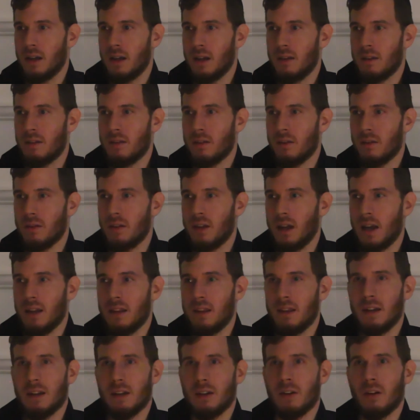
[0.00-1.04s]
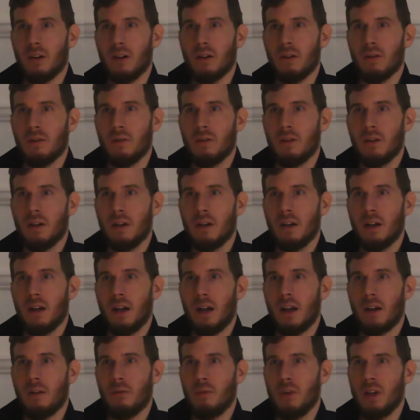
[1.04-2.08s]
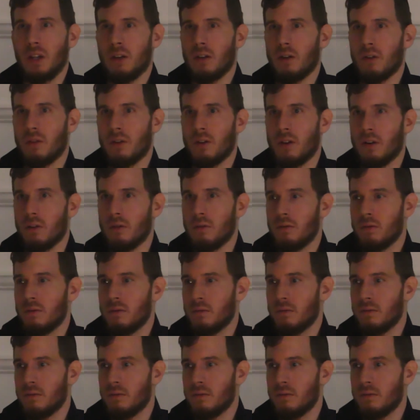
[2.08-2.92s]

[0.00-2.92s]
And so they didn't know, and we don't know.